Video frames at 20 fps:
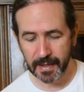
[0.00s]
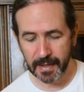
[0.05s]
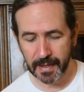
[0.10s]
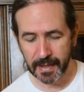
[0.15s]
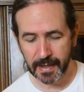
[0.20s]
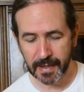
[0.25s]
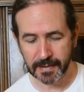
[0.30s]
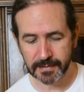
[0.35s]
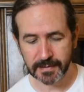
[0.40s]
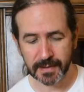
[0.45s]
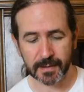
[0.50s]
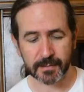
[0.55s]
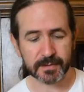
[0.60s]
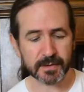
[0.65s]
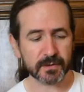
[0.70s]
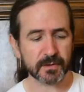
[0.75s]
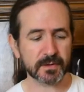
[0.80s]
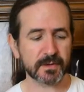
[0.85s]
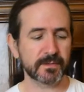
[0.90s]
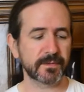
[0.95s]
So that was it,
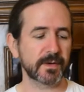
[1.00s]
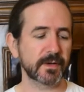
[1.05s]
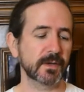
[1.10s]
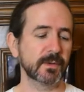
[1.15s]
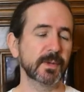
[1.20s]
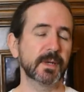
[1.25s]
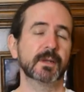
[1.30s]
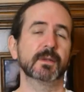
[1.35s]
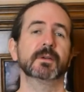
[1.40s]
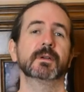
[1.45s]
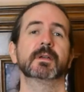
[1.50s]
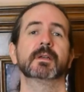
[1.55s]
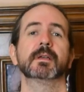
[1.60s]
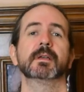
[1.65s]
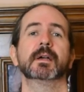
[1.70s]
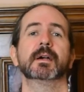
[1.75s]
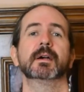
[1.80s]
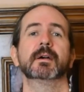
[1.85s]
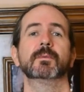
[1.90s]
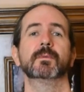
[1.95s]
just a very quick look
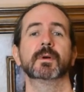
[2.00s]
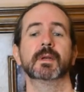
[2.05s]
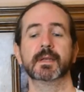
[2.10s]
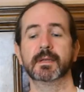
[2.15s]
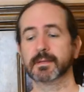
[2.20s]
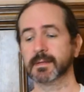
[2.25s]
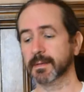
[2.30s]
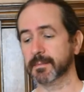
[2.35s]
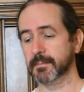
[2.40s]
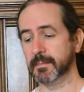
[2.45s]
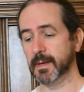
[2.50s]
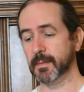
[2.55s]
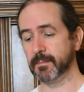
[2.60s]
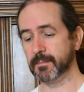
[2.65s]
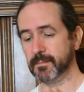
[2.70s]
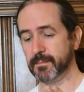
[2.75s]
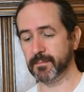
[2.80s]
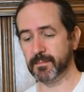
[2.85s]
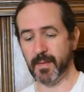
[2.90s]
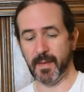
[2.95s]
at what is an
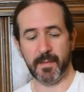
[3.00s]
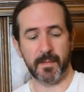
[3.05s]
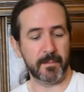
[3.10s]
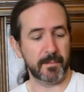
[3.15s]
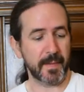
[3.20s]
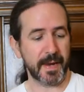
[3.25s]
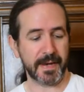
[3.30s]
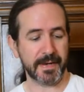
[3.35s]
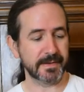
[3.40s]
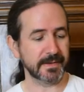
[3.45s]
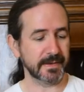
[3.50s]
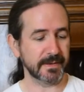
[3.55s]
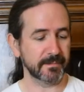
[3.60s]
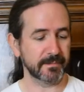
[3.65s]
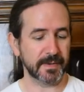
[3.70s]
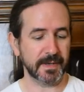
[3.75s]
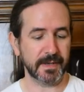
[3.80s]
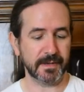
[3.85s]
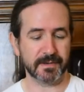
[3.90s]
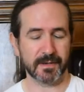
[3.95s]
amazing
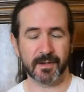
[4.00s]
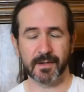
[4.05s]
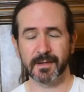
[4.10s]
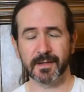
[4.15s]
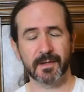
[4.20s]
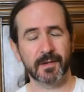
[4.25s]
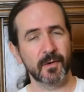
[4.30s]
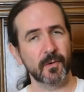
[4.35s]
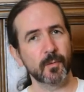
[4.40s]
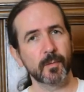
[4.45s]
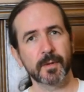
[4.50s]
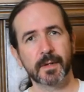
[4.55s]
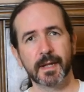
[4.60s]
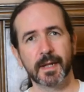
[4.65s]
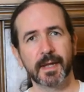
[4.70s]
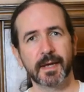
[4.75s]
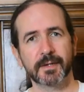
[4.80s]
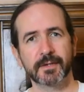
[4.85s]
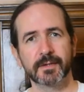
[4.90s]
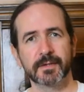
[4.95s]
piece. All the Noble
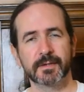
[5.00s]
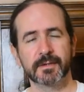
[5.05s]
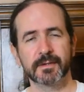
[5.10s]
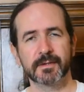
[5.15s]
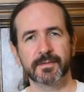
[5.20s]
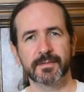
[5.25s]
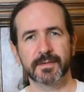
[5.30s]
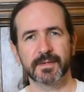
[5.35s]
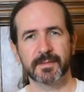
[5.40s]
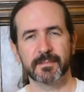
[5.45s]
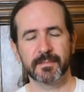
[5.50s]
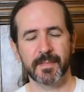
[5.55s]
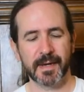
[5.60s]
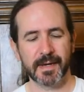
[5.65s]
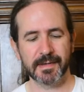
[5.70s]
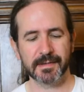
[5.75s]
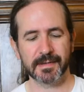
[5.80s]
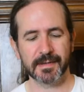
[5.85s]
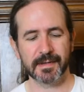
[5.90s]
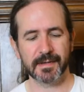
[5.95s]
Collection stuff is
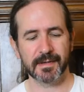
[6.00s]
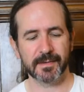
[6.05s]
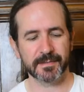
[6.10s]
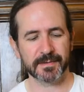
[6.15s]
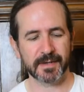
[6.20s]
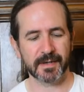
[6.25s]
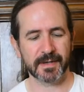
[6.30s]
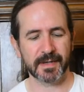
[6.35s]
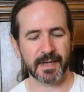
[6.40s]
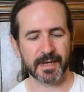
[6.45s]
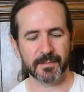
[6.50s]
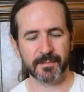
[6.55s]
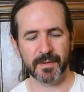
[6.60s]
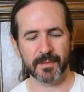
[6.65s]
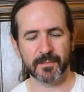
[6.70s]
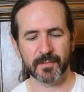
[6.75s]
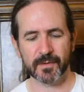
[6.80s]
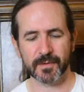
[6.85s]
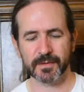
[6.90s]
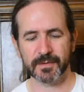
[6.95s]
amazing. I'm starting to get a bit
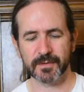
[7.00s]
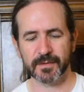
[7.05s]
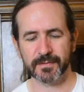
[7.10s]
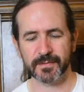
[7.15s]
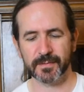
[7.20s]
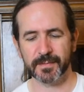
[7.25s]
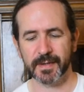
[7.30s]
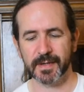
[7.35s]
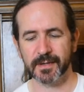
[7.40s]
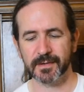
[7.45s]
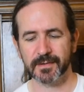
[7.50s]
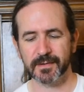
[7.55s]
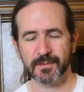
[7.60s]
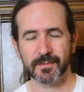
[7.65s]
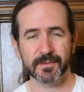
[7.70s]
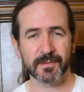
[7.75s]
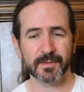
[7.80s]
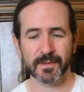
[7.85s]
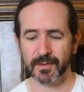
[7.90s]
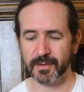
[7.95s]
more stuff from there, so
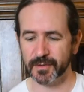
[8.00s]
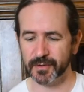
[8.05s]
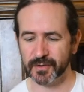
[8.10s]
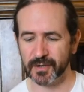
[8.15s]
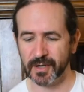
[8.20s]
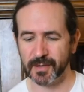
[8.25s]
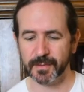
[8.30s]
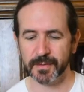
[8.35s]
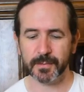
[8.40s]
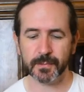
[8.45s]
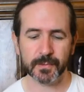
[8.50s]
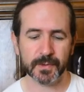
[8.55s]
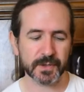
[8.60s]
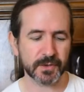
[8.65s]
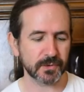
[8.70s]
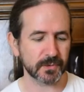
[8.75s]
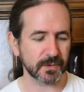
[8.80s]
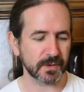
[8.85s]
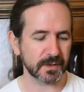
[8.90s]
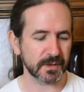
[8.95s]
I'm going to share with
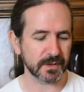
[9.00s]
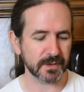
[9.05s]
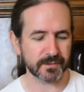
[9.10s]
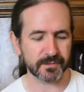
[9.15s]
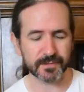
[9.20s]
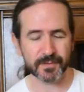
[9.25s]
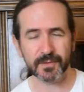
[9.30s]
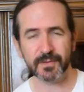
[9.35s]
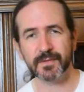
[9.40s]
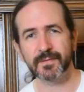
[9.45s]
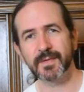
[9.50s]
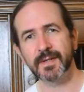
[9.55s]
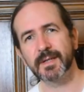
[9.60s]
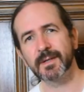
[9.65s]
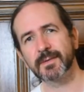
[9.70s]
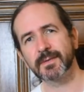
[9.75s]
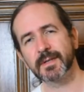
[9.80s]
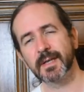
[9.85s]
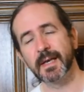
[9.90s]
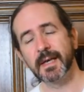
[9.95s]
you all in future
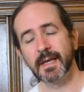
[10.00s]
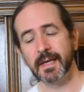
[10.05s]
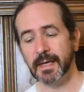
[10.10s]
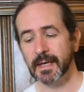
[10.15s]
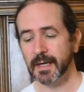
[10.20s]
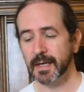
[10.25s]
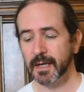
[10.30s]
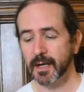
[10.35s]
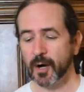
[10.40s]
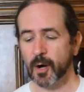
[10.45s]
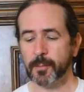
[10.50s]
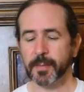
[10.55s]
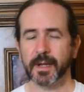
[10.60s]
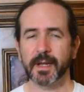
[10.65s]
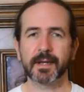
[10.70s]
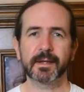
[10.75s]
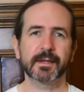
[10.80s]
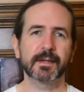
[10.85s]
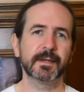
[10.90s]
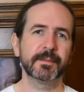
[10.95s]
videos. Hope you
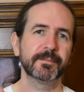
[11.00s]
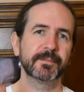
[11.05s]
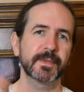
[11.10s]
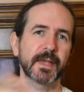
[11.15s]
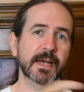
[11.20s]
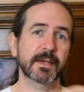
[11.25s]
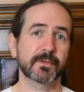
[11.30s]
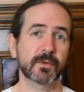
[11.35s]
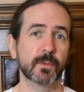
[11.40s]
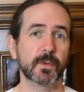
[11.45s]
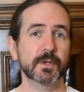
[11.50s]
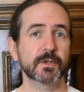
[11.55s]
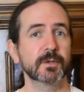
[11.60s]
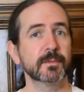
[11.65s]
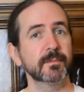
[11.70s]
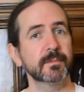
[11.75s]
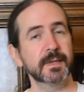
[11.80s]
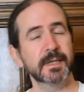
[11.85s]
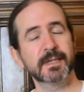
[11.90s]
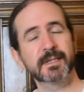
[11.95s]
liked it. Thanks for
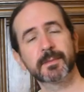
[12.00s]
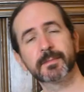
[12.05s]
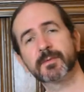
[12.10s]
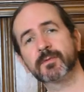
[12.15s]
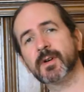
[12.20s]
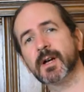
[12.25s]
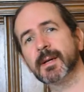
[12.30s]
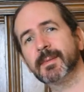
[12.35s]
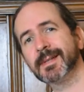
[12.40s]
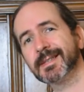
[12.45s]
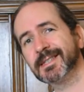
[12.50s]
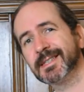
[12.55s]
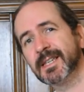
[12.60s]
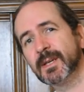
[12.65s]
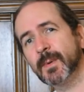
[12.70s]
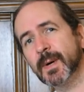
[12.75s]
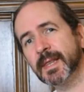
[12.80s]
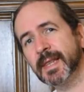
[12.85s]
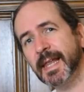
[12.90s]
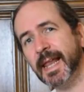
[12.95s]
watching. Please subscribe. I'll see you
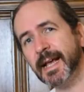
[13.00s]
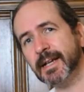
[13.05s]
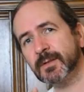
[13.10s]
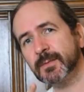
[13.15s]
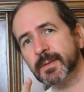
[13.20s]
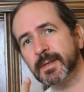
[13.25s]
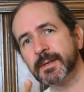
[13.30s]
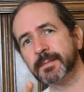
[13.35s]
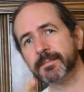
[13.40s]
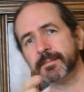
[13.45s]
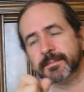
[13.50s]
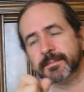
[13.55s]
on the next one.